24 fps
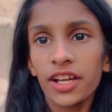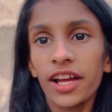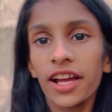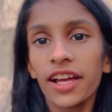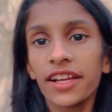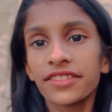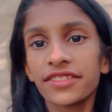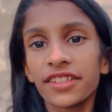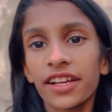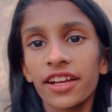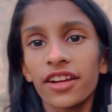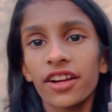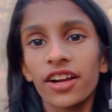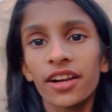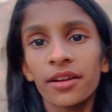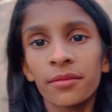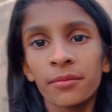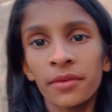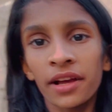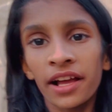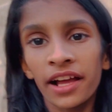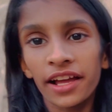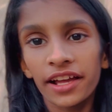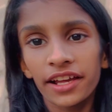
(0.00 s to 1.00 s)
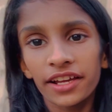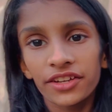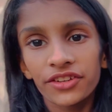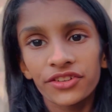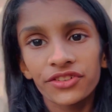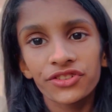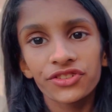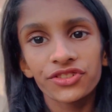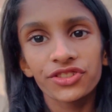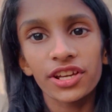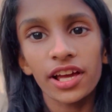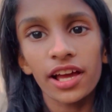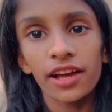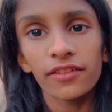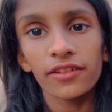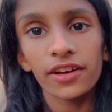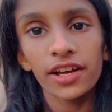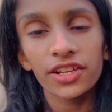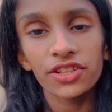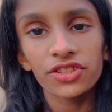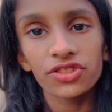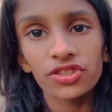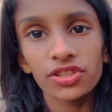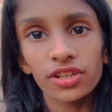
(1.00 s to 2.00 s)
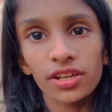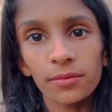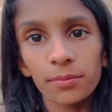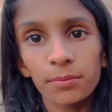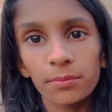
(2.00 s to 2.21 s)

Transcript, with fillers: guys, I got my Java chip.